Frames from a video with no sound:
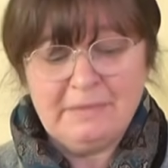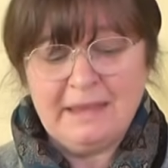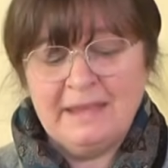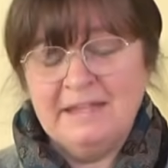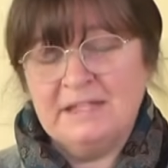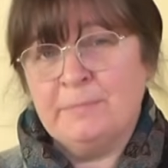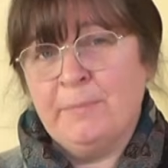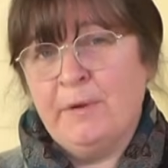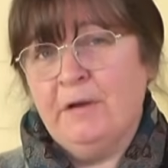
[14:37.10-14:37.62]

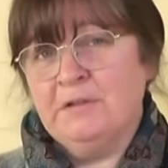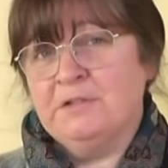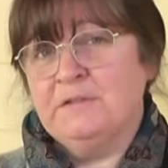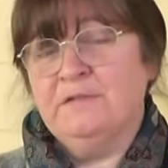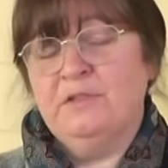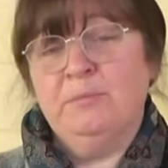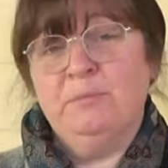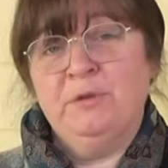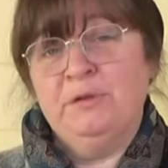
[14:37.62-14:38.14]
It's part
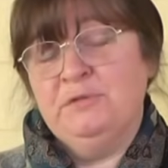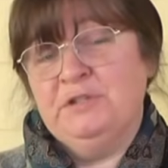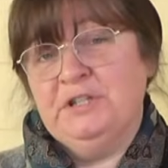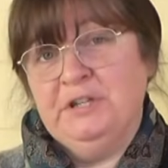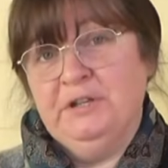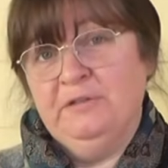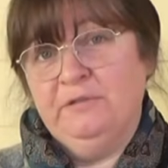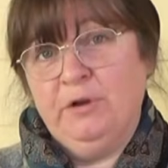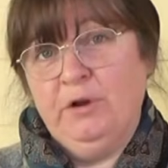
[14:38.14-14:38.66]
of the
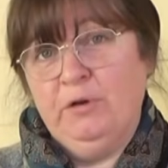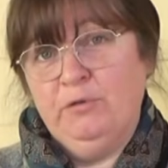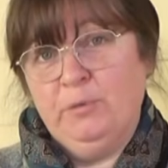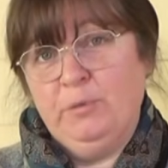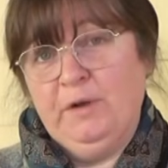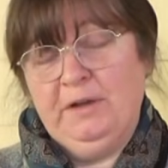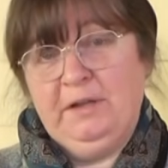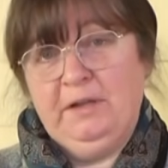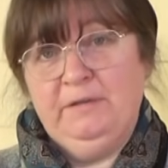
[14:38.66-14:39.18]
beauty of gold
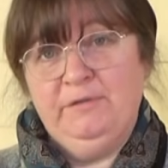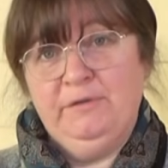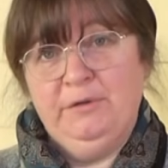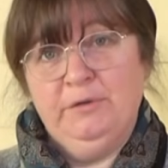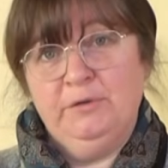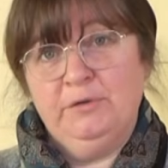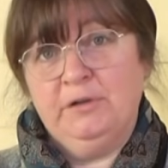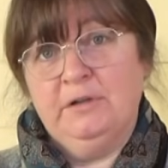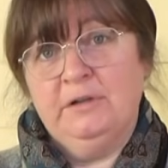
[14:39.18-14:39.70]
work. And if you
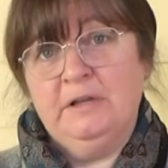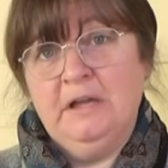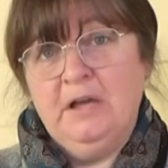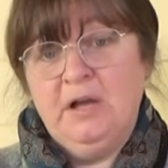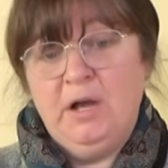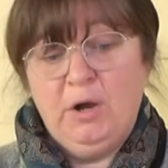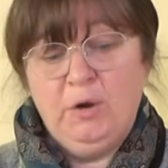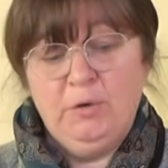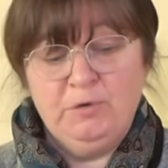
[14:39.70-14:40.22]
look at
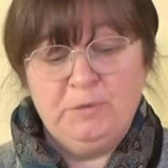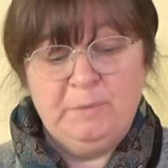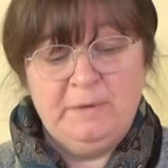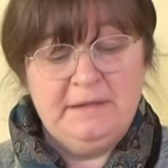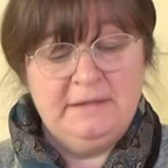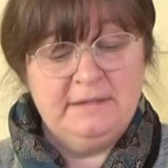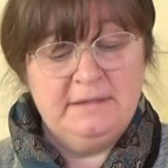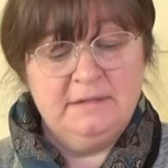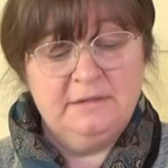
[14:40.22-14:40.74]
old
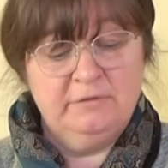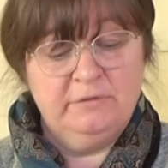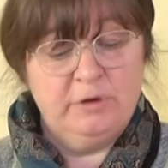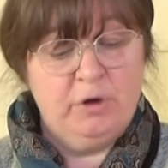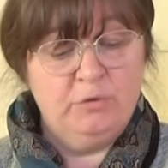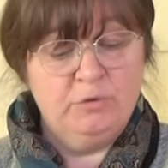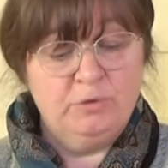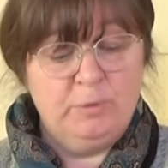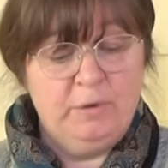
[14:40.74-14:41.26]
pieces of
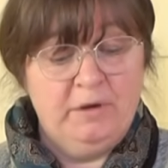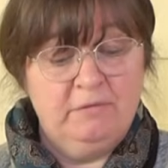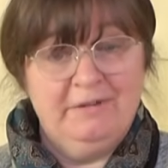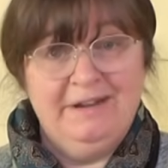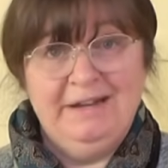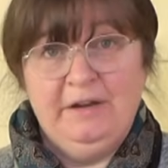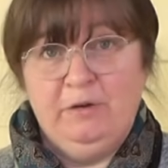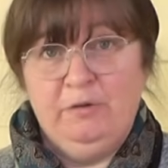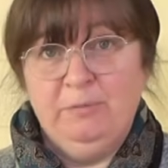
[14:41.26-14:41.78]
gold work,
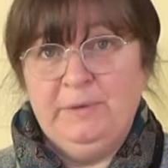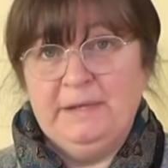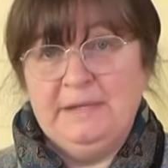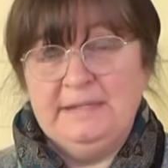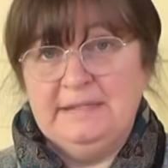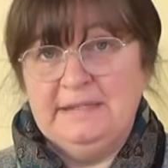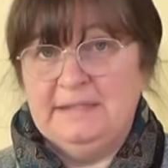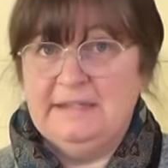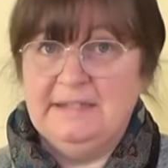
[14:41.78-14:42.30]
really old
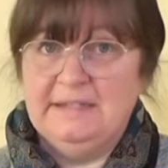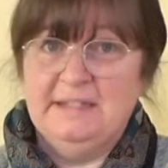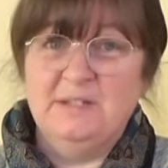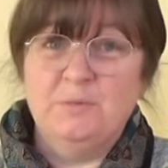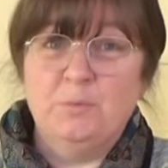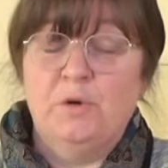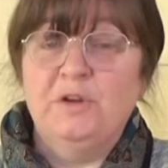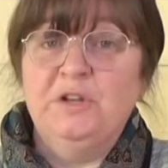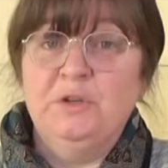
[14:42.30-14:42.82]
pieces, this
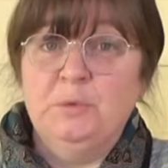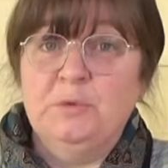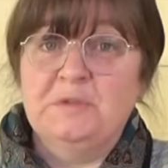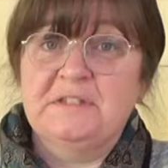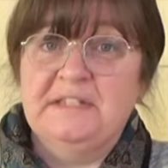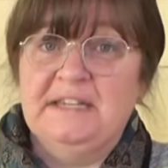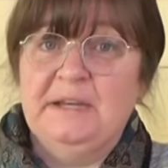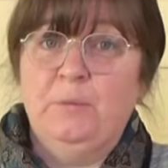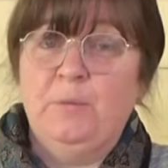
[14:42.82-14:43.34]
is what you will
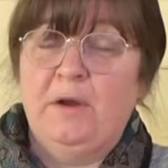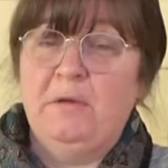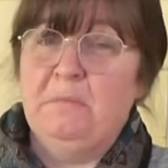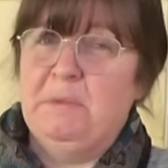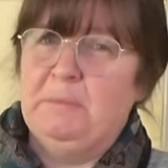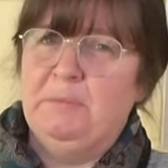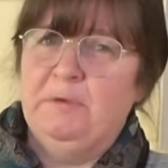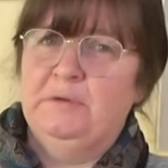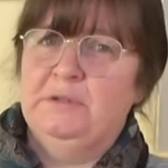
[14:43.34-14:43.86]
see. It won't
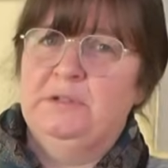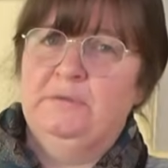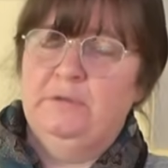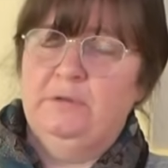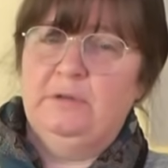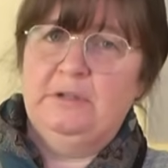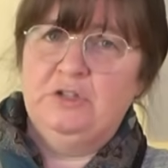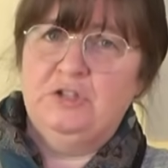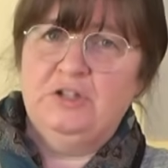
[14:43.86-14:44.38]
be
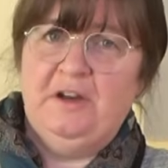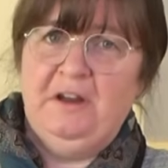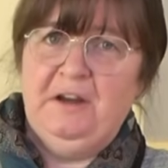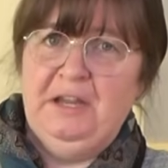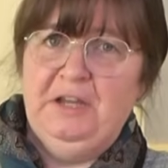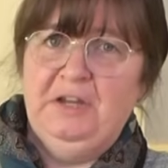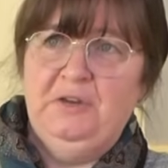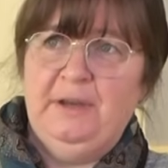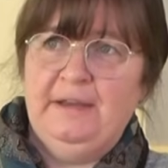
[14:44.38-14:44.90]
beautiful and
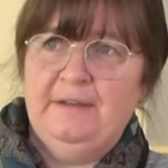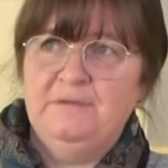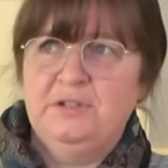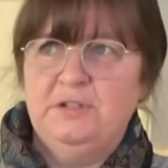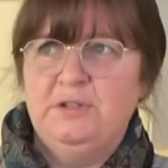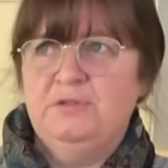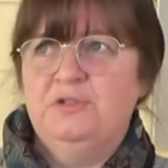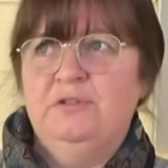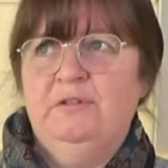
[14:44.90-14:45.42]
shiny, and you have to
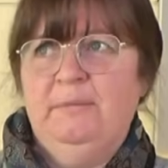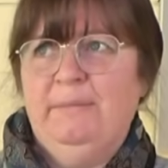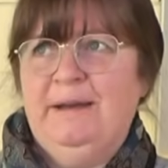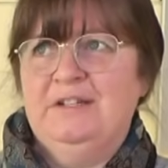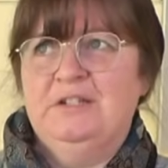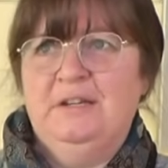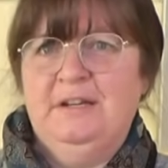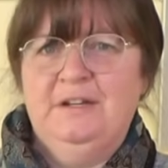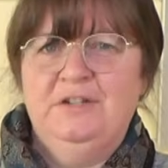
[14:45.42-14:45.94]
use your
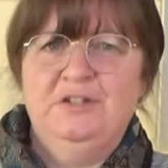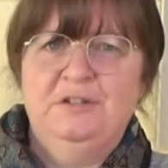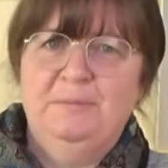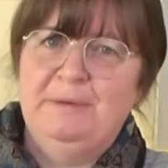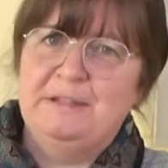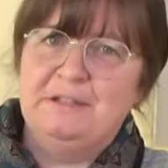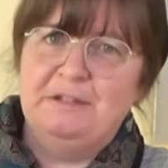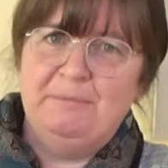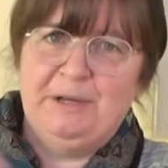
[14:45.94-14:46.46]
imagination a
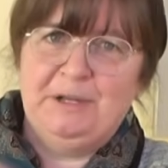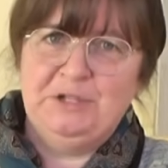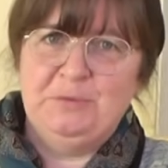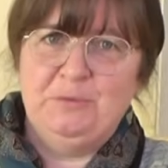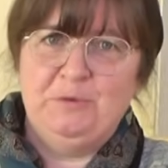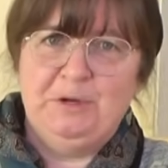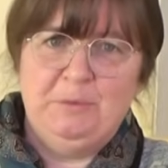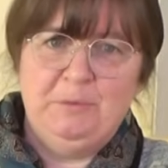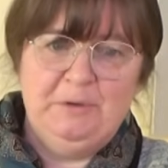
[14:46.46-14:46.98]
bit to imagine
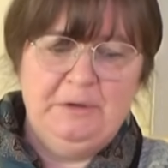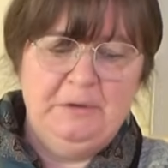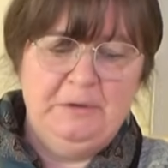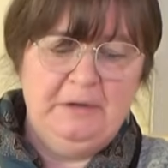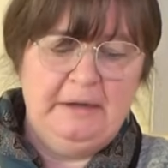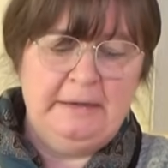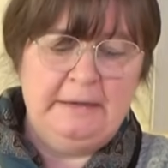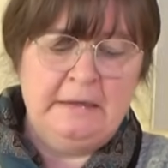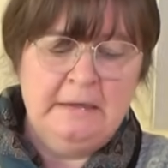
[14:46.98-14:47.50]
what it would look
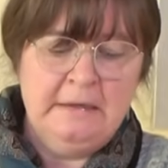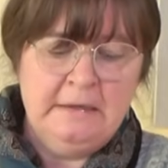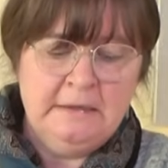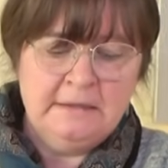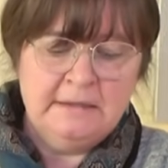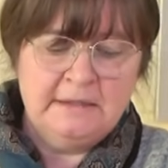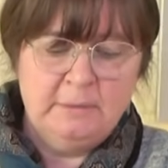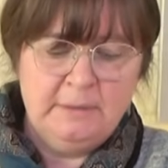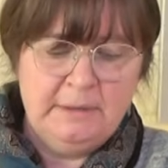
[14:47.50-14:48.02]
like.
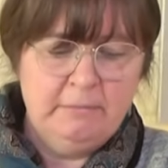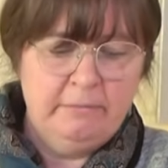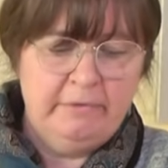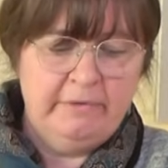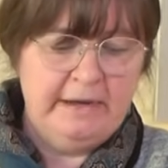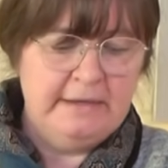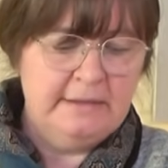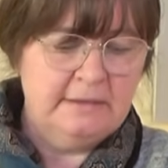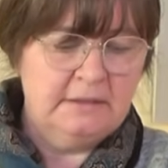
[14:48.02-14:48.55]
So
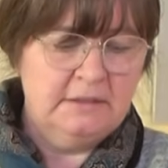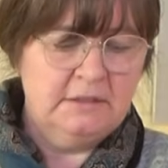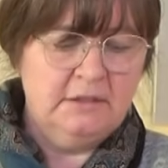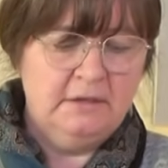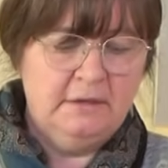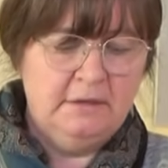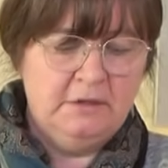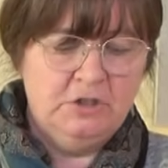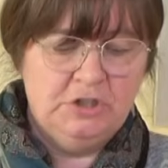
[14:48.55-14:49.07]
embrace the
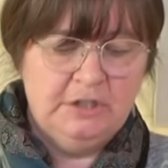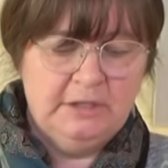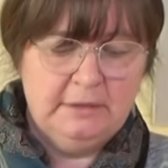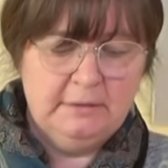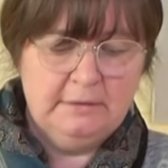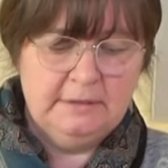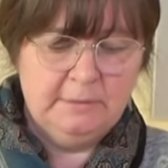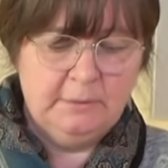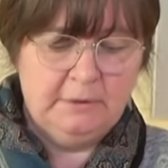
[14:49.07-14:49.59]

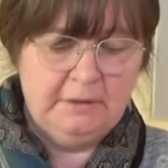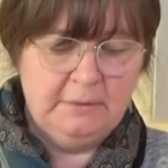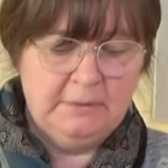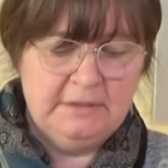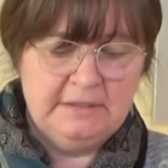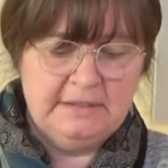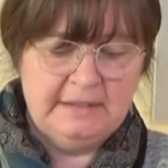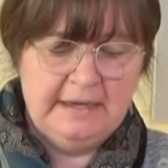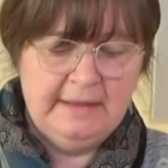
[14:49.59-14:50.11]
tarnishing is what I would
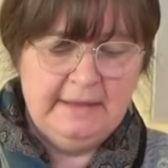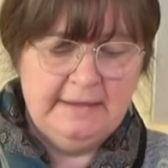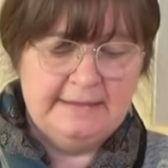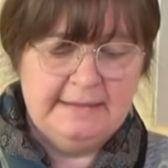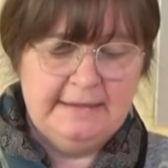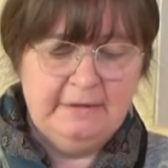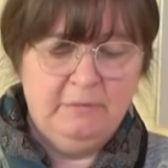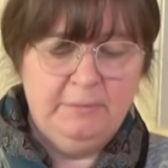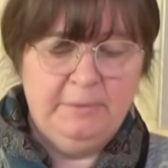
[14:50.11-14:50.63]
say. There's
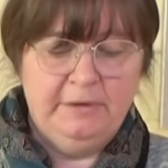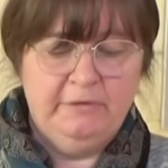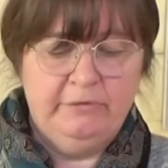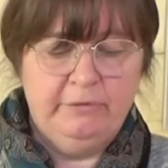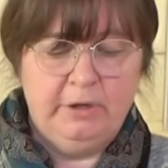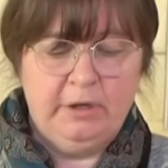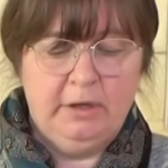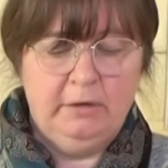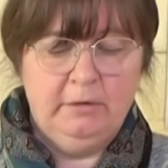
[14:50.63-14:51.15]
a little bit of
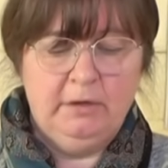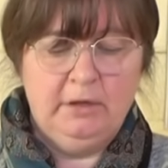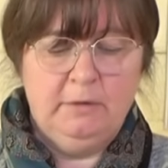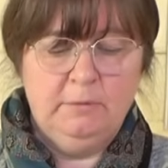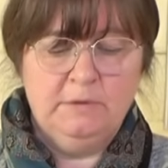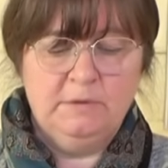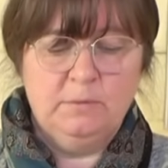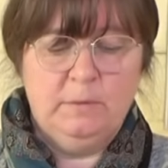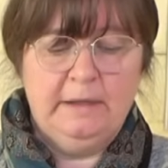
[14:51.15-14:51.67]

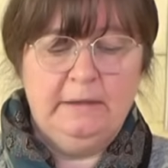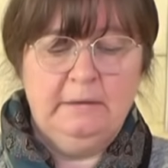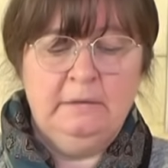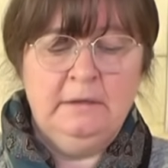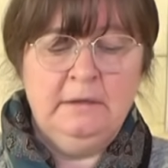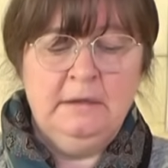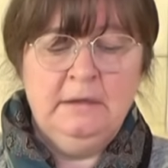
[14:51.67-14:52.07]
Rococo as well.